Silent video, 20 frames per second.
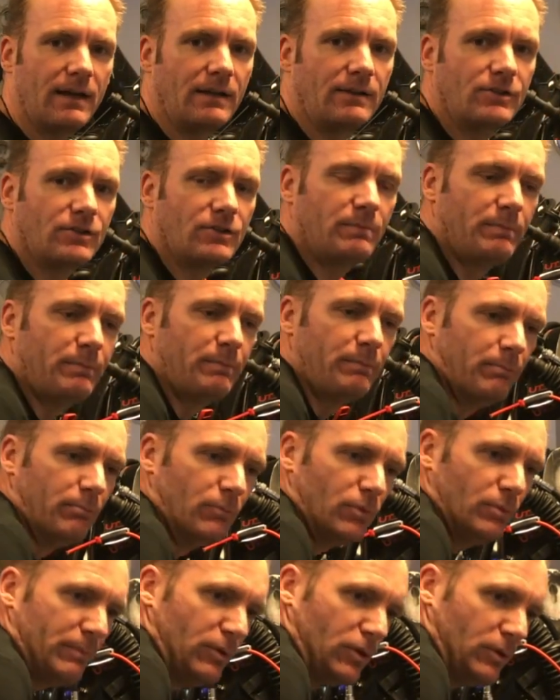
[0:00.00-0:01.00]
I'll just
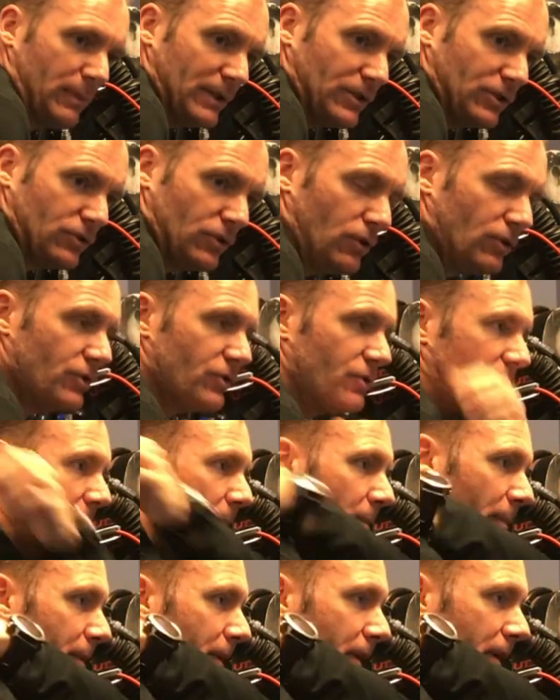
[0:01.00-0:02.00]
pull my shoulders
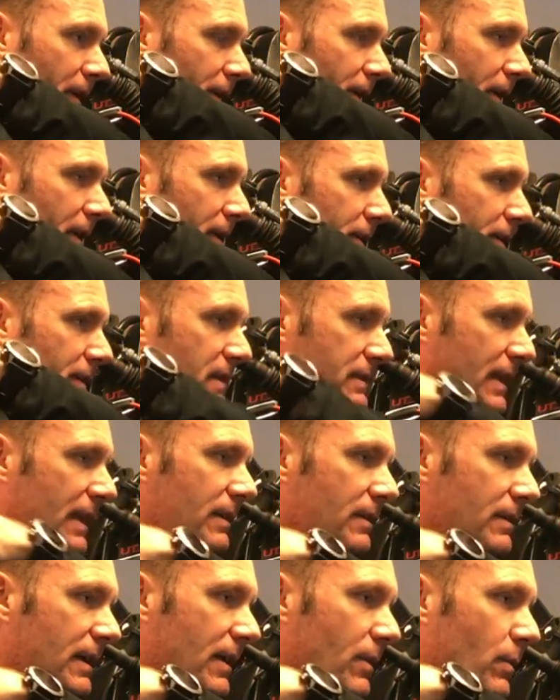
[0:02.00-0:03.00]
up because
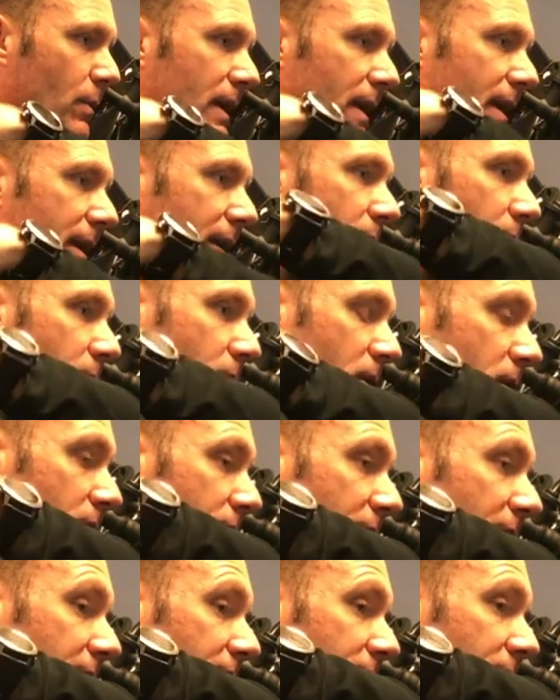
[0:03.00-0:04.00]
that way I can
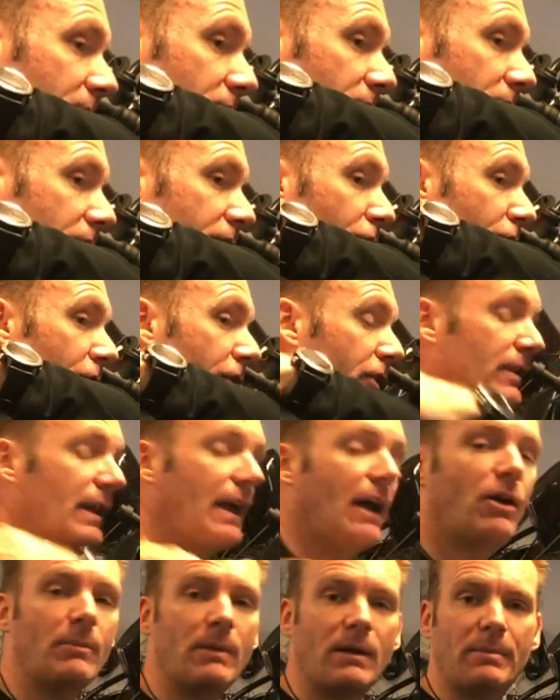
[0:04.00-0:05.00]
get further
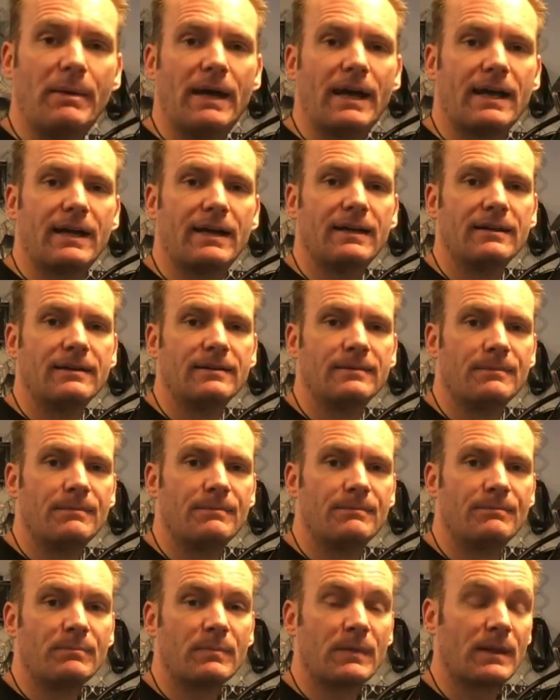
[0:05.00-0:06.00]
down my back.
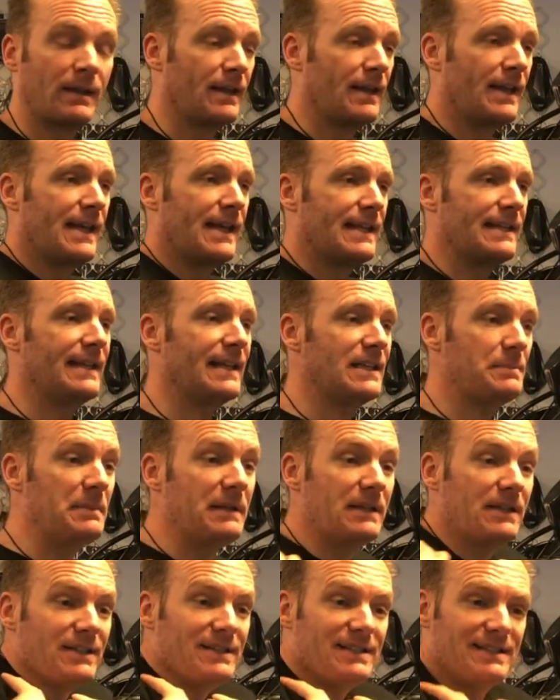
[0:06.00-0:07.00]
And that's
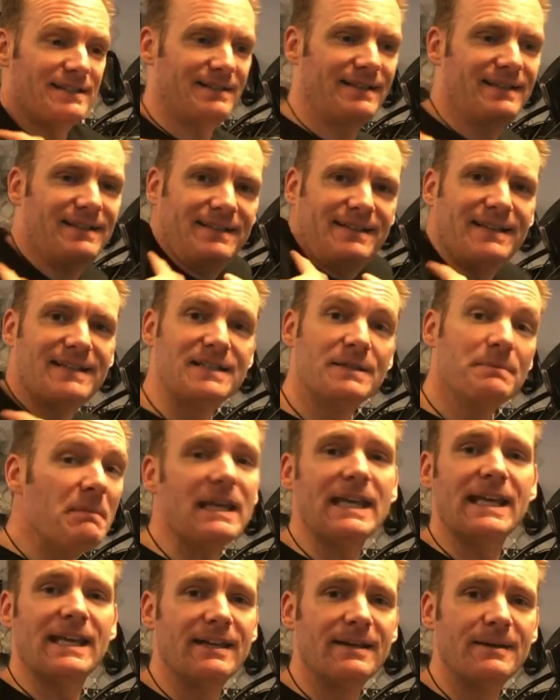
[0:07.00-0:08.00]
because it's
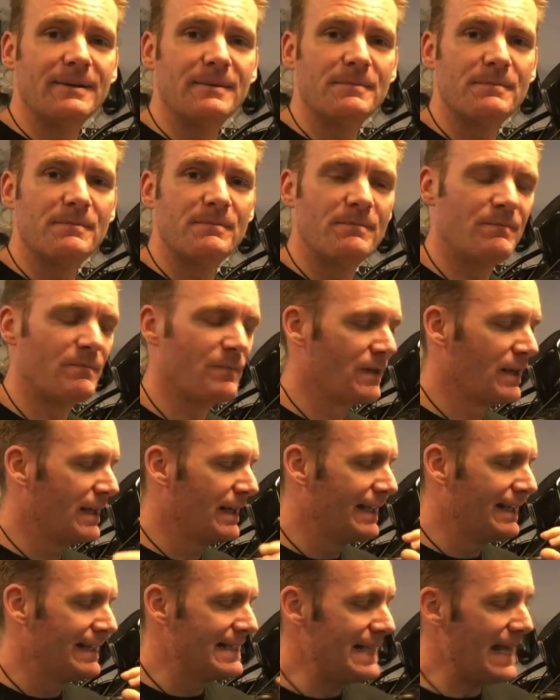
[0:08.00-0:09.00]
me.
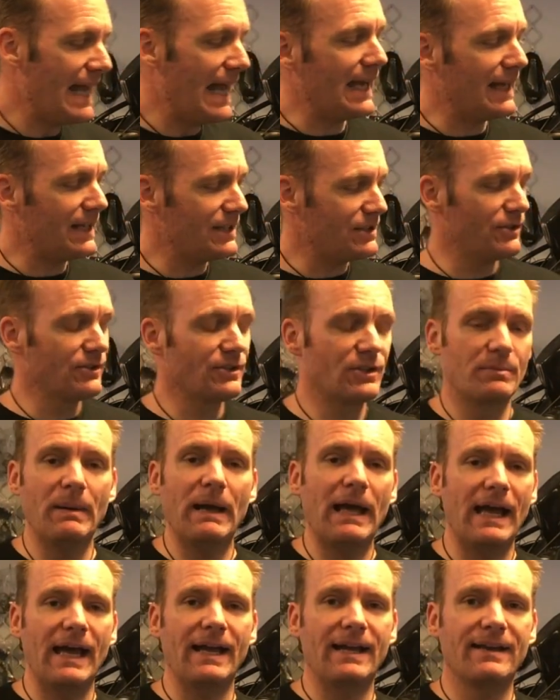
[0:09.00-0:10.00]
Tanks on your
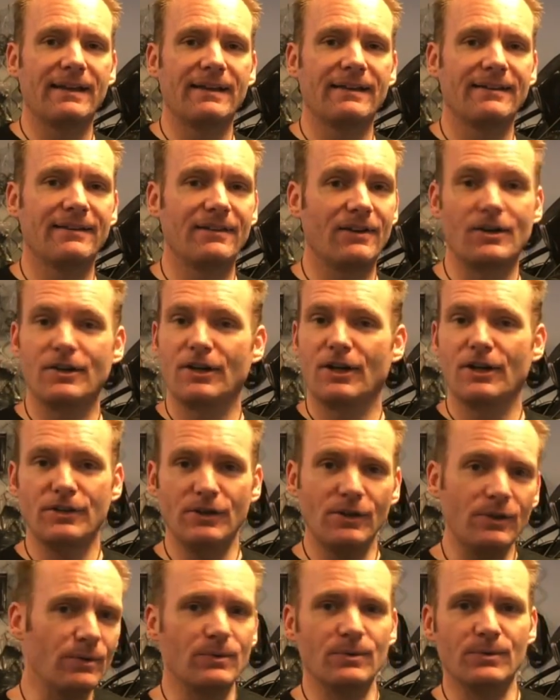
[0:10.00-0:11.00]
back are not
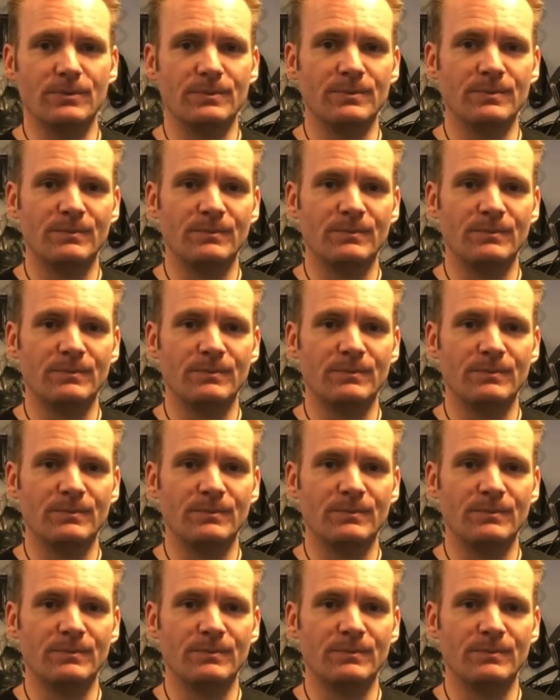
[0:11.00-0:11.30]
you.